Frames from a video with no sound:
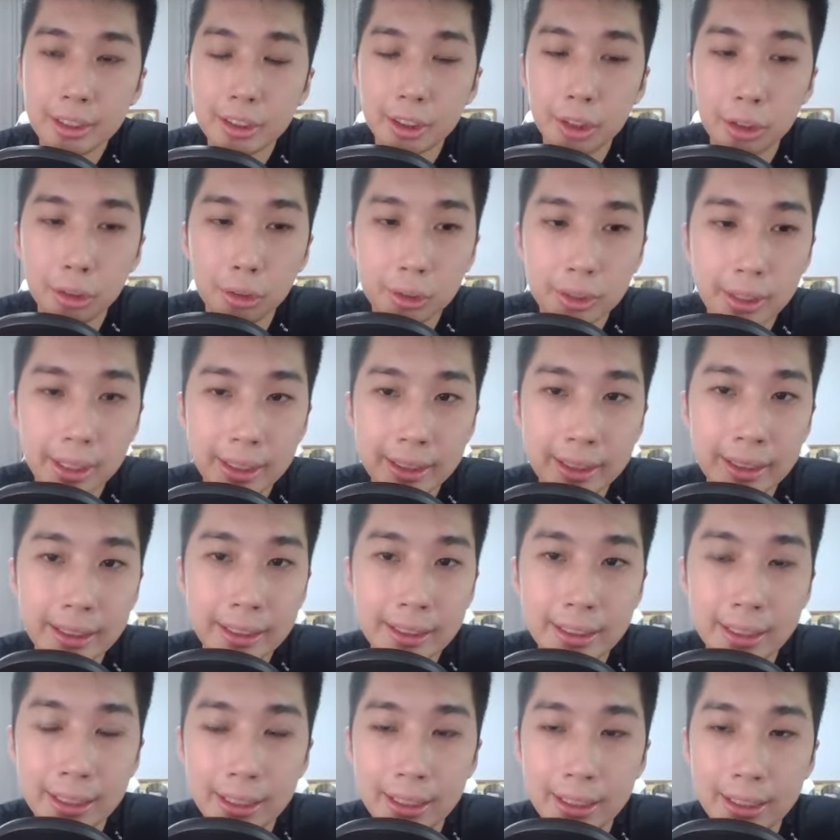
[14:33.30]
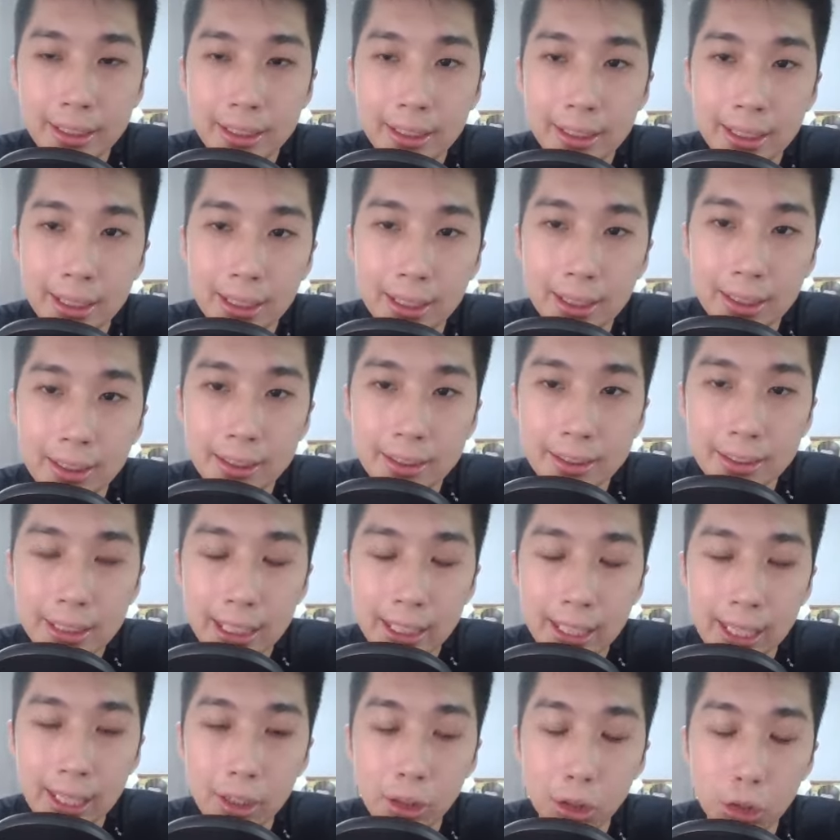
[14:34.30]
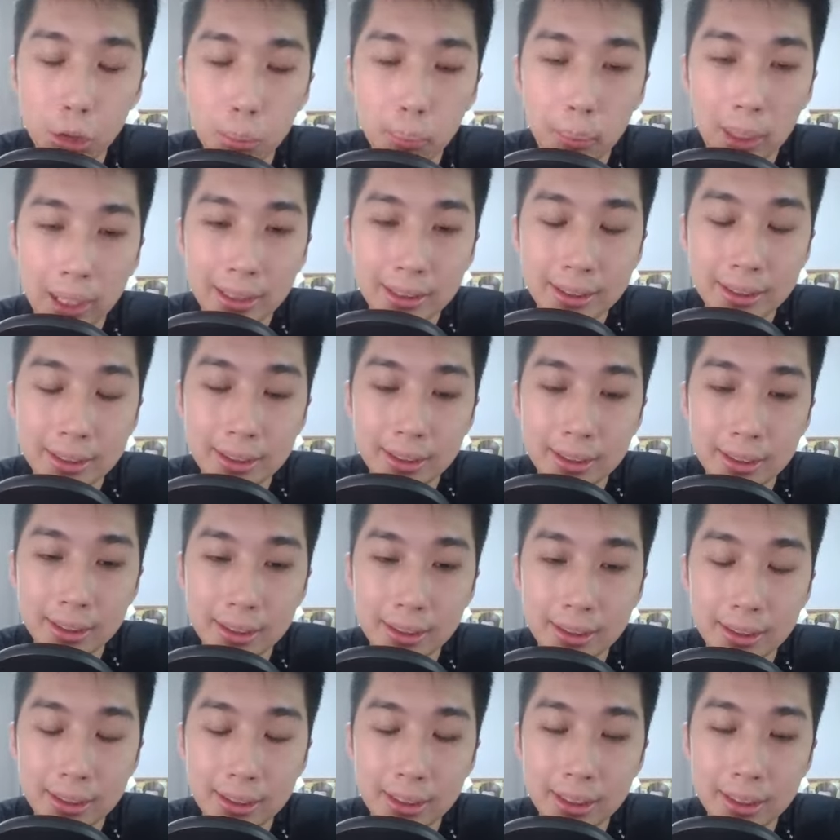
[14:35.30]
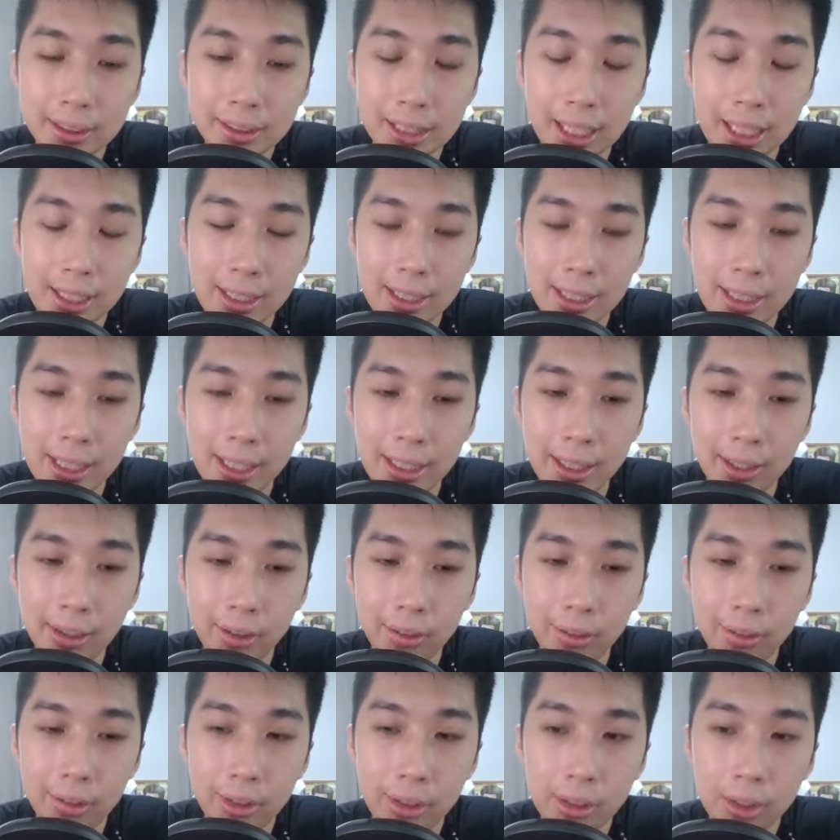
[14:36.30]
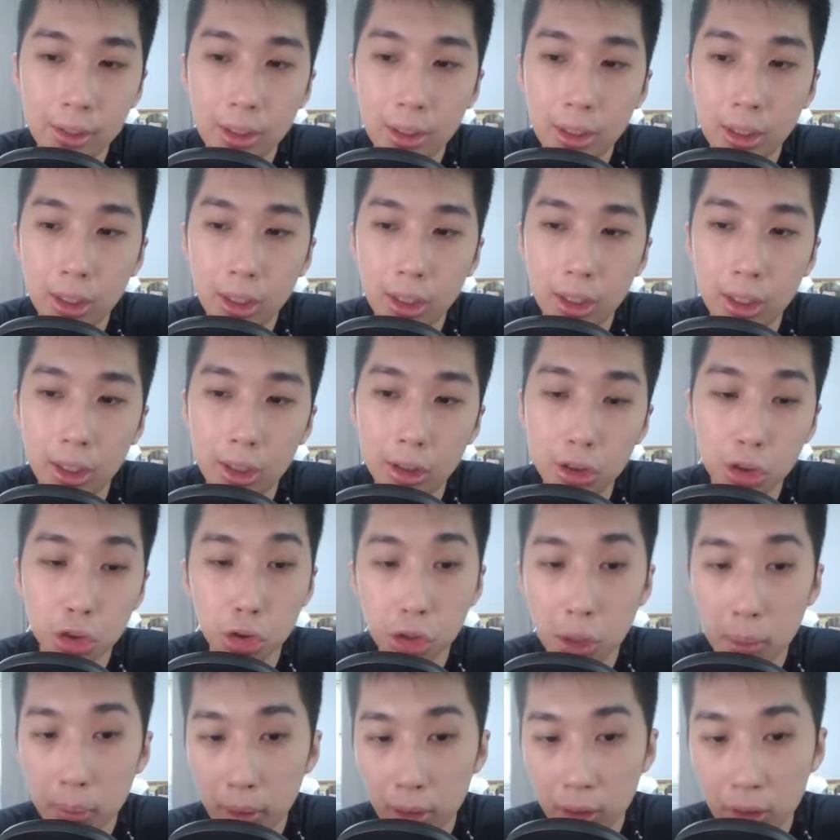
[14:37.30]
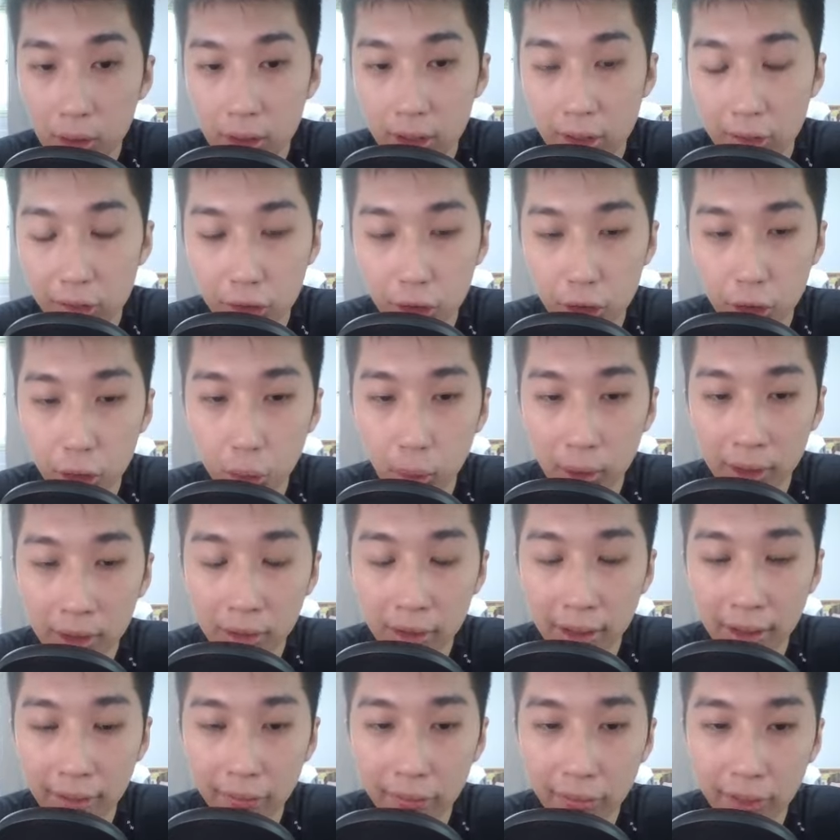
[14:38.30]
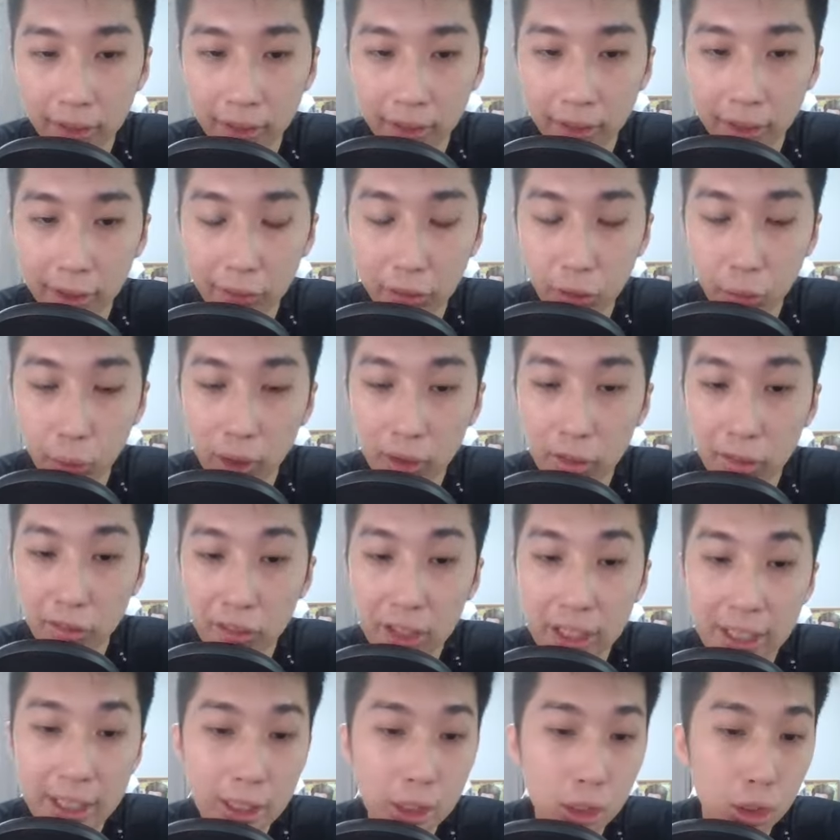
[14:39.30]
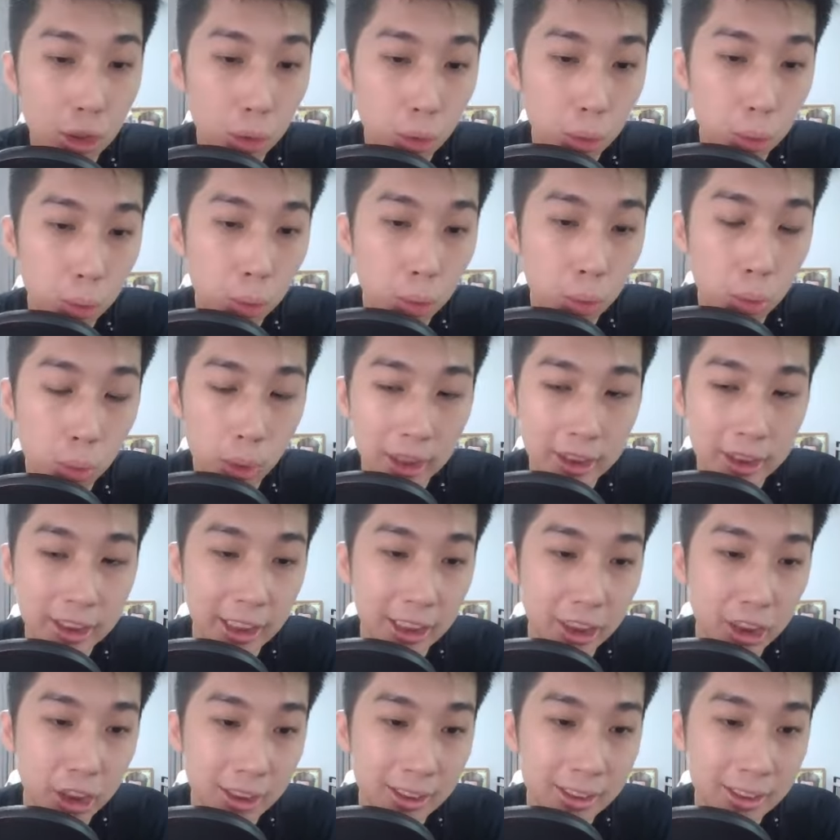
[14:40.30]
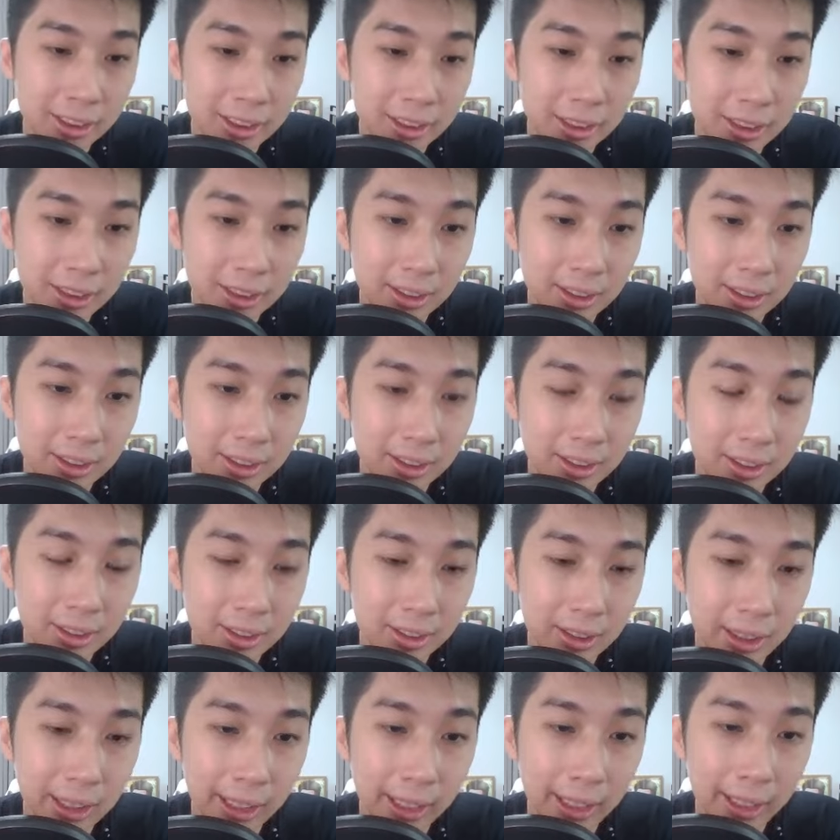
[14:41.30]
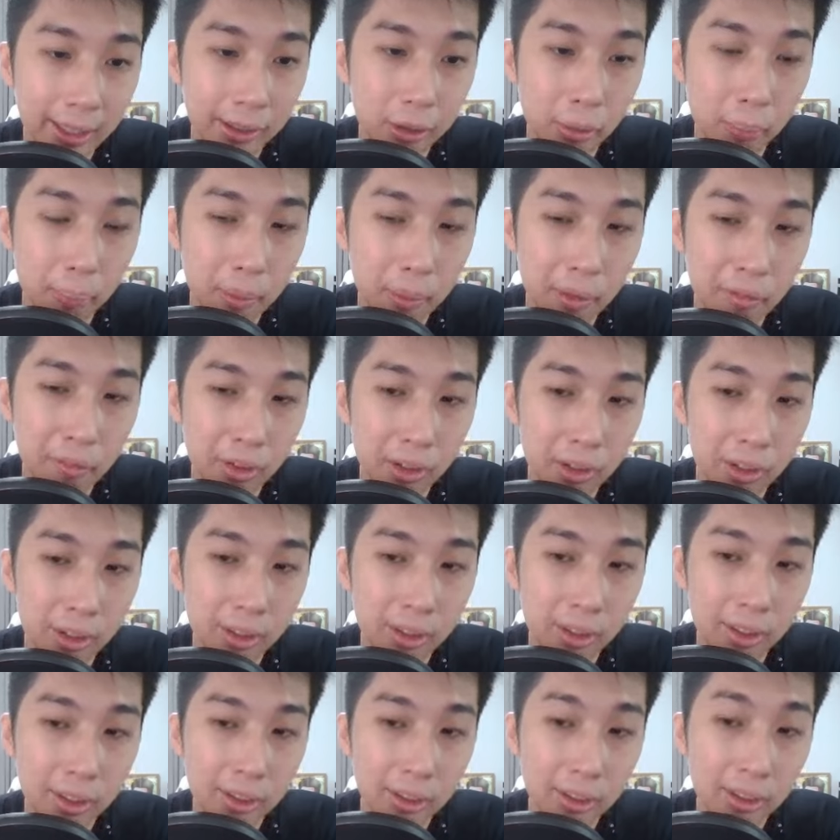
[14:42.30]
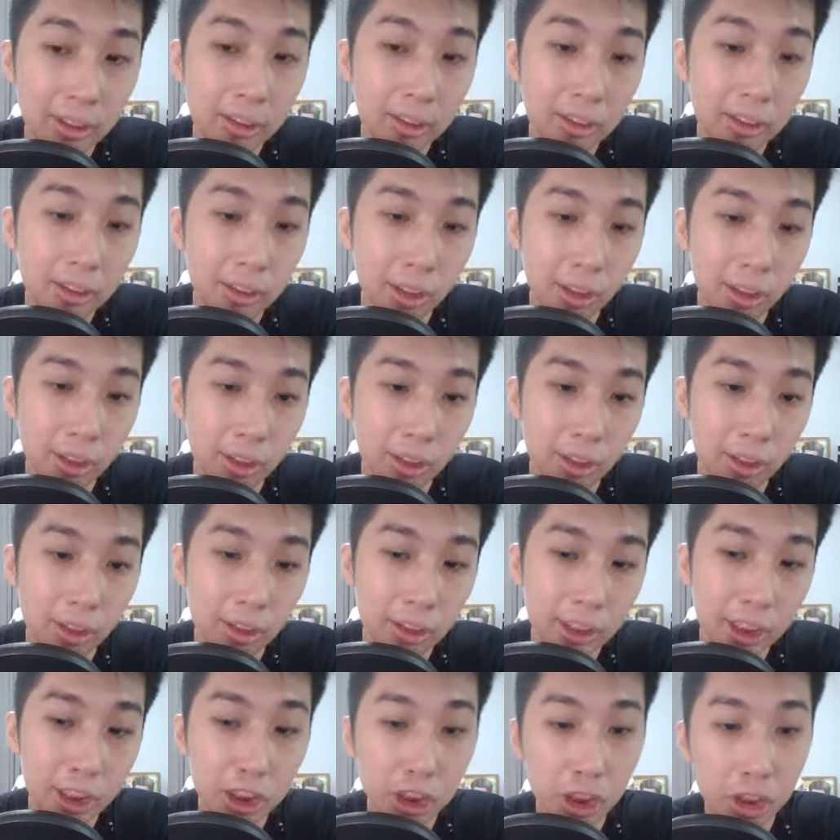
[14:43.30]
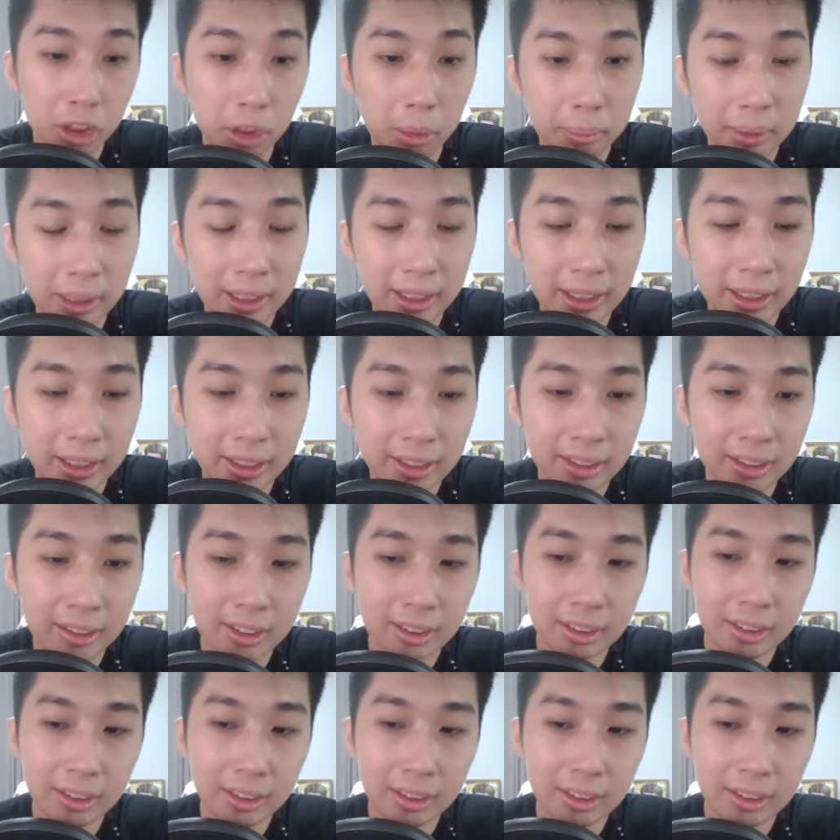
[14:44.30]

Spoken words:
so this is the second 2 plus study layout. Suitable if you want to fit in 2 workstations and you prefer your kitchen to be,